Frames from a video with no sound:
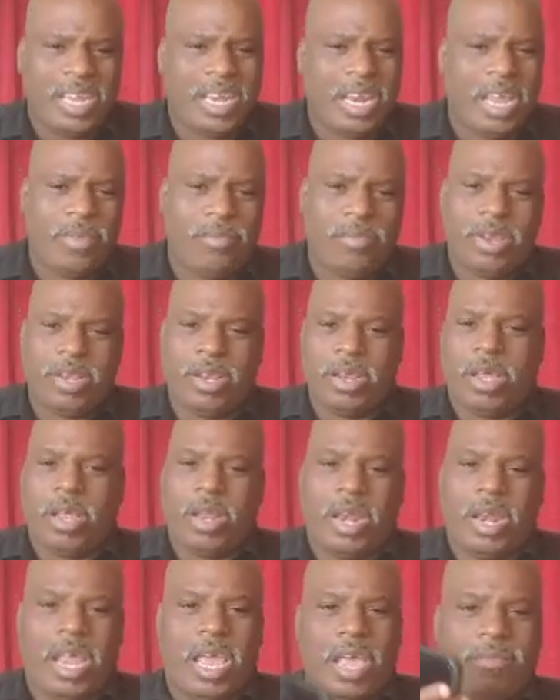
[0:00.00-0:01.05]
same thing with
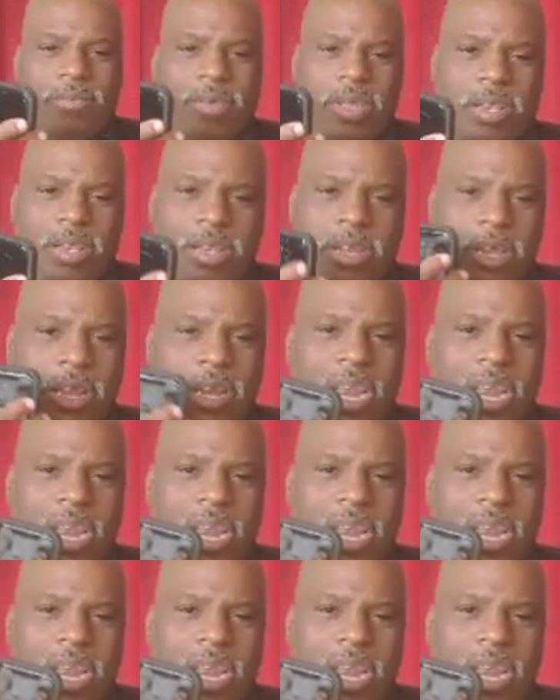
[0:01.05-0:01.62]
the 11.